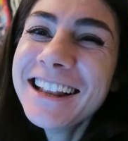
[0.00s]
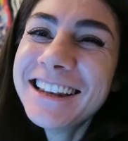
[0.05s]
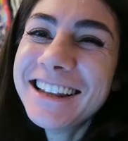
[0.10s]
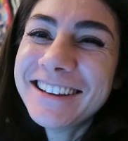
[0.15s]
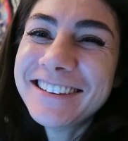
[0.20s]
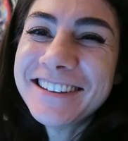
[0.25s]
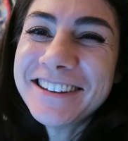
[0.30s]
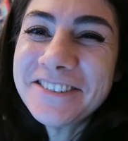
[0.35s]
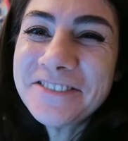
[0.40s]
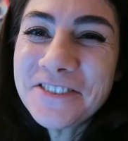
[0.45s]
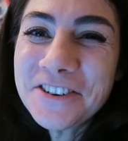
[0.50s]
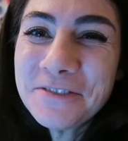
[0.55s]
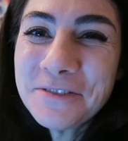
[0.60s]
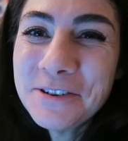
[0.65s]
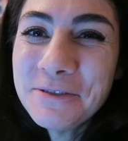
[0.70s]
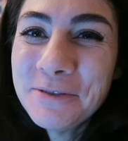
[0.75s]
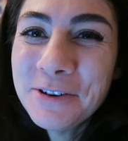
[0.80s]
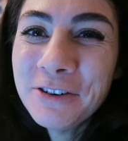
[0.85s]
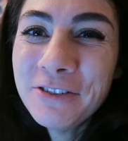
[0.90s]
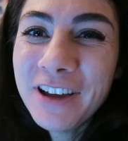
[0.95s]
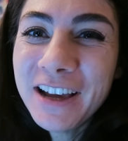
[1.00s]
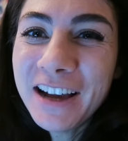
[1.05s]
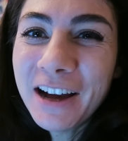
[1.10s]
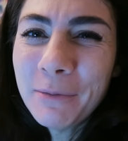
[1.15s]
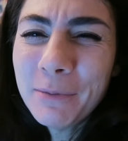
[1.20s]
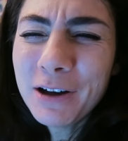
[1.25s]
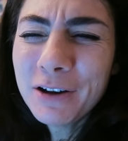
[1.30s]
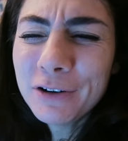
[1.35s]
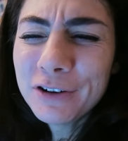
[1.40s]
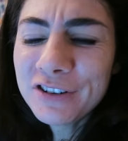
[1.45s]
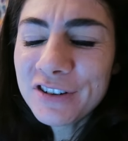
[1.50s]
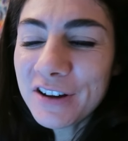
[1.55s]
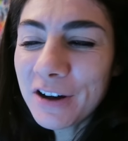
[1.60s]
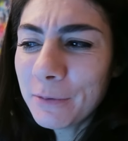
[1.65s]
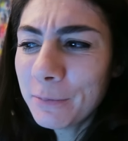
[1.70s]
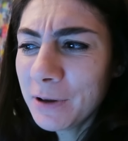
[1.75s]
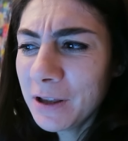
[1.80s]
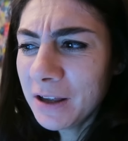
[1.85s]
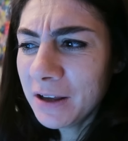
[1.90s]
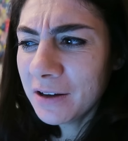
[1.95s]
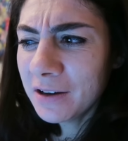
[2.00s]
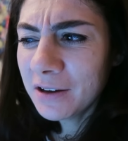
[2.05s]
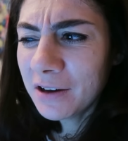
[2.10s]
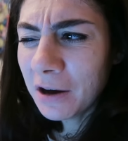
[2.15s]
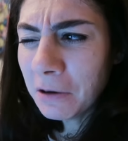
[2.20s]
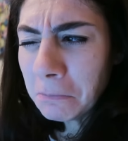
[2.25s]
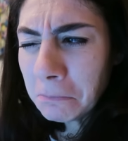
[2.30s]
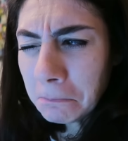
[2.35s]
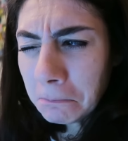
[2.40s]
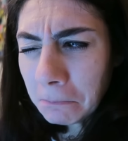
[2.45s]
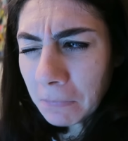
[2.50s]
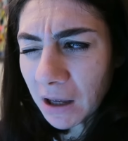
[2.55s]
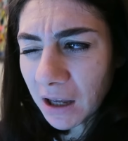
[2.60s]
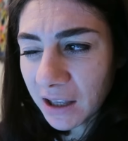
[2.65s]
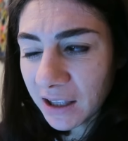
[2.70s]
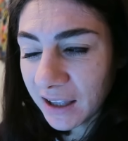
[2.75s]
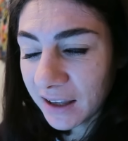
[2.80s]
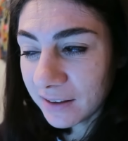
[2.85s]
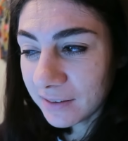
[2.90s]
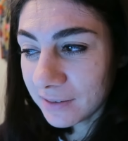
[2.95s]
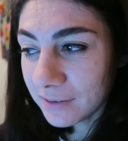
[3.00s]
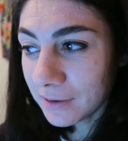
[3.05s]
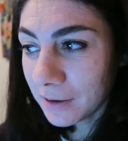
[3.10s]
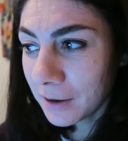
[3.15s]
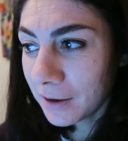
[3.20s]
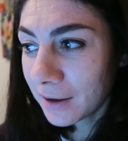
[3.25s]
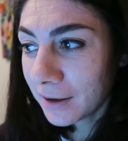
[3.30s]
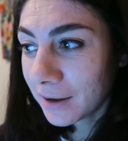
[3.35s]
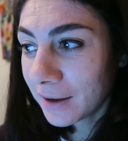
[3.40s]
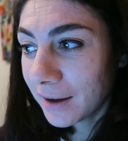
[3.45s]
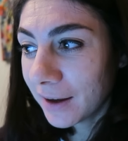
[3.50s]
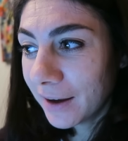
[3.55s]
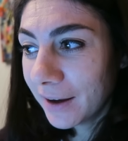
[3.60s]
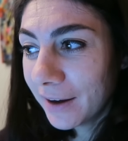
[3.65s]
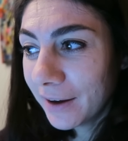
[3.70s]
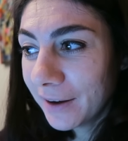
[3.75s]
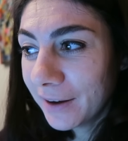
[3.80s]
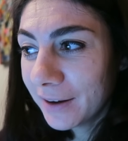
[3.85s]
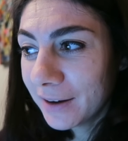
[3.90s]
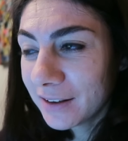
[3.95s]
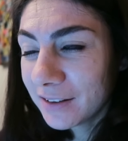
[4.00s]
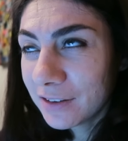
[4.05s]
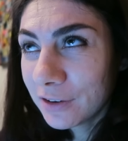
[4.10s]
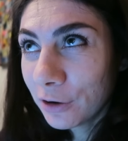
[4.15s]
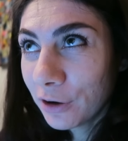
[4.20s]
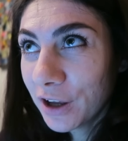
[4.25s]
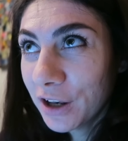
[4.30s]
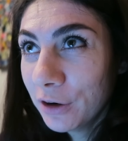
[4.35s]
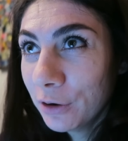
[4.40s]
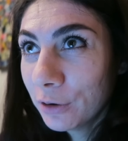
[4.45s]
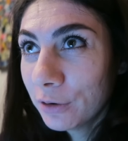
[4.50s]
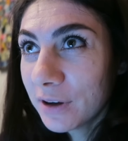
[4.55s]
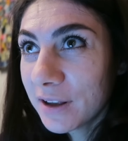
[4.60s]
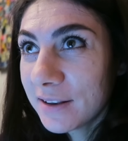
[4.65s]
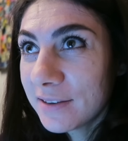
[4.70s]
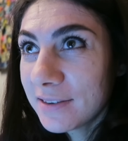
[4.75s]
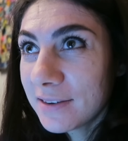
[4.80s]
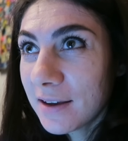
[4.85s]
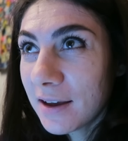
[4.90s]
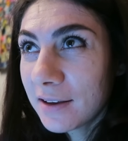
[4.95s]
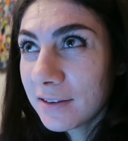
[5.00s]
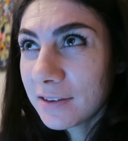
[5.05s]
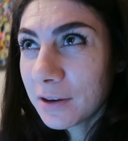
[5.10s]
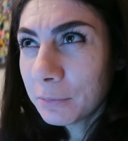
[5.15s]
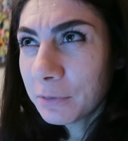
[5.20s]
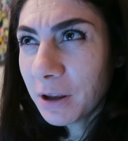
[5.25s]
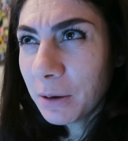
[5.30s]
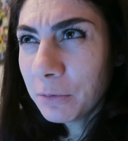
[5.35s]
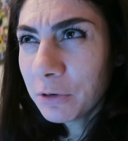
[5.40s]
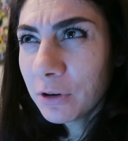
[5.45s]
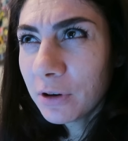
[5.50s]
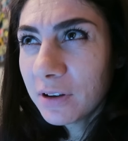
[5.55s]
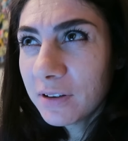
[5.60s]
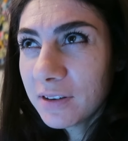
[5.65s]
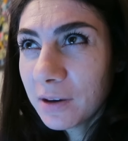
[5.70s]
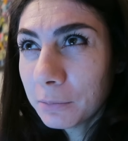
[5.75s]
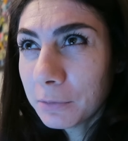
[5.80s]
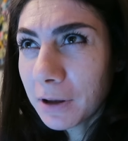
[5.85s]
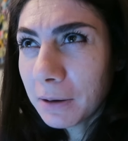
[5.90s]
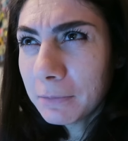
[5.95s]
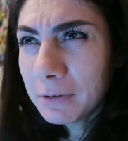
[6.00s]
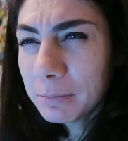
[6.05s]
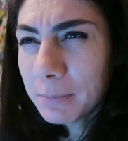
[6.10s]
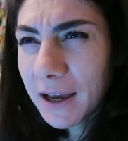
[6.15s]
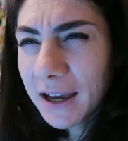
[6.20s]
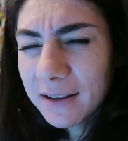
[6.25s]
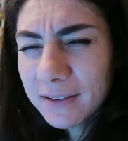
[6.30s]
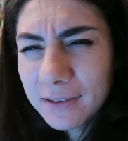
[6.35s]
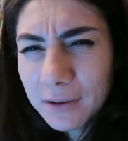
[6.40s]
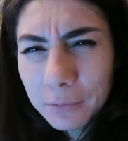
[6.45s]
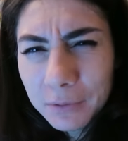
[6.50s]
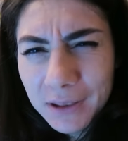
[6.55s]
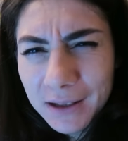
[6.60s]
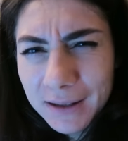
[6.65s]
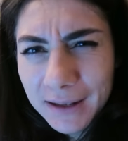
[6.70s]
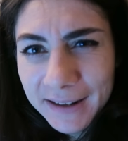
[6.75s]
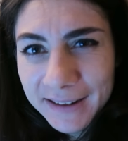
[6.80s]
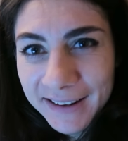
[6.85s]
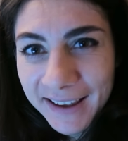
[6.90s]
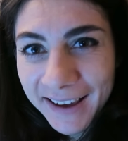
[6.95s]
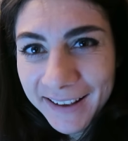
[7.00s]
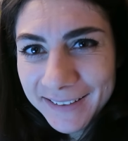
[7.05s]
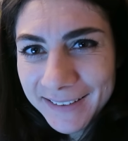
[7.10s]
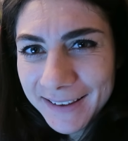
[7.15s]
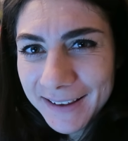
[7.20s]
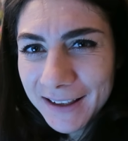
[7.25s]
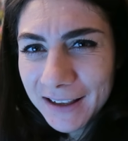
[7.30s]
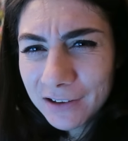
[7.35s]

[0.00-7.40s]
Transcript: This is from the movie Kabhi Khush Kabhi Gham, I guess. So I know it's sometimes good, sometimes bad, something like that.